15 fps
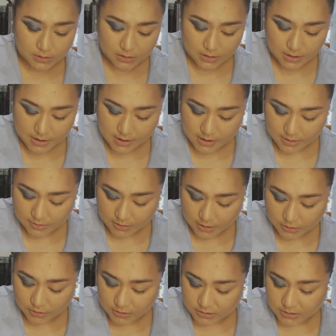Okay, and
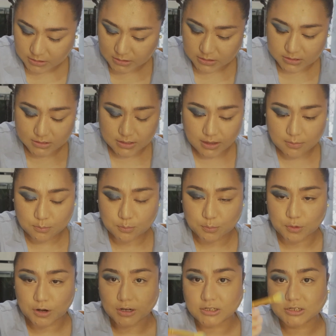then using the same
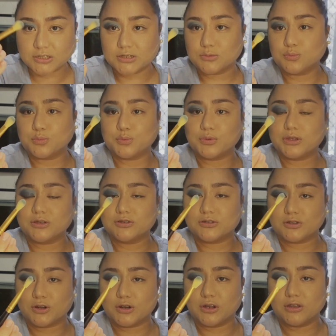brush that we
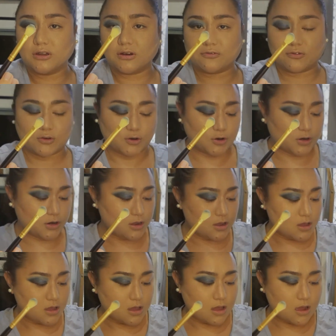used earlier for
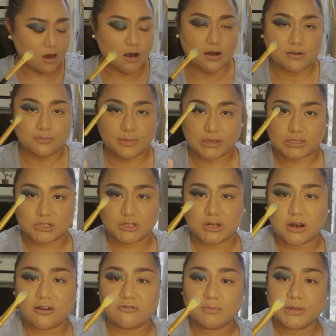our mixture
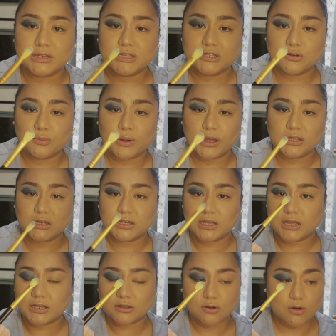of Mediterranean
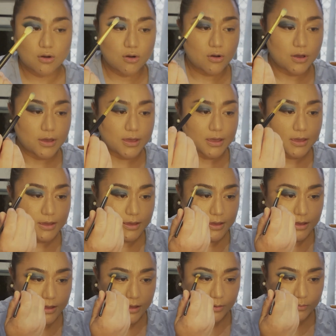and Koi,
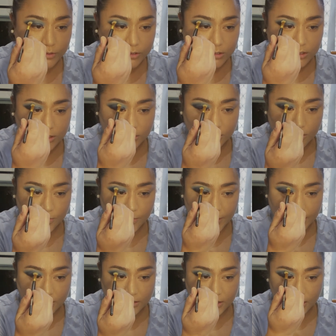I'm just gonna go
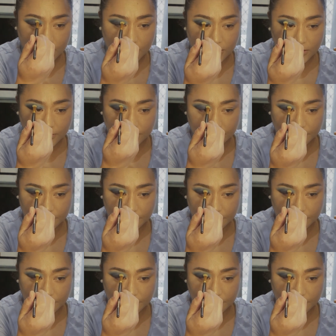back there